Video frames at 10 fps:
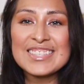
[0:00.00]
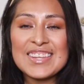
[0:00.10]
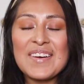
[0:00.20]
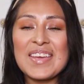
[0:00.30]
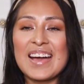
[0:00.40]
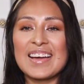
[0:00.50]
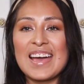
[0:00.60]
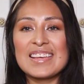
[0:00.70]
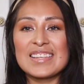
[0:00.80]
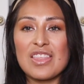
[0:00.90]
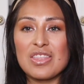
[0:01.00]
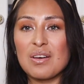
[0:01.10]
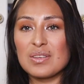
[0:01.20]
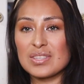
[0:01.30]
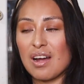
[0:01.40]
So yeah, guys,
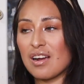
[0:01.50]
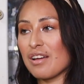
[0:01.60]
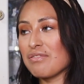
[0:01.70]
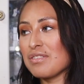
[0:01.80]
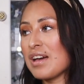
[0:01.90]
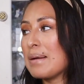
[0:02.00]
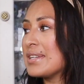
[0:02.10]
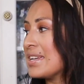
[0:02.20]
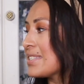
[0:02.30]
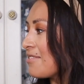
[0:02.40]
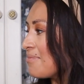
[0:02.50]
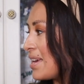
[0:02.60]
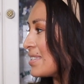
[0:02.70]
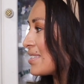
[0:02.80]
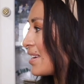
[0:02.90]
those are a few updates of
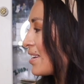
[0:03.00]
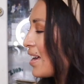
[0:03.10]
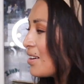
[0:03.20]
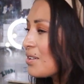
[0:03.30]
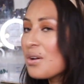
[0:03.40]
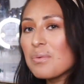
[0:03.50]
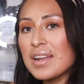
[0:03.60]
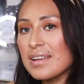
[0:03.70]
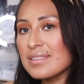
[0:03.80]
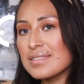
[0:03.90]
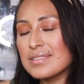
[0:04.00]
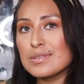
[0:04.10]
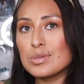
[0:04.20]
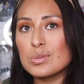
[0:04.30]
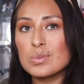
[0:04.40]
Mayson. I don't know what else
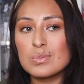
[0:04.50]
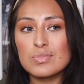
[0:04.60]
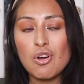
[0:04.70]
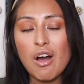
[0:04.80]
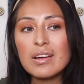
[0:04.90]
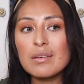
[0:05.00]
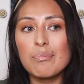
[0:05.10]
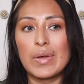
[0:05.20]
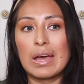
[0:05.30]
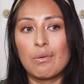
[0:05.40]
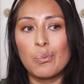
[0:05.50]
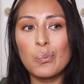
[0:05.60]
to talk about.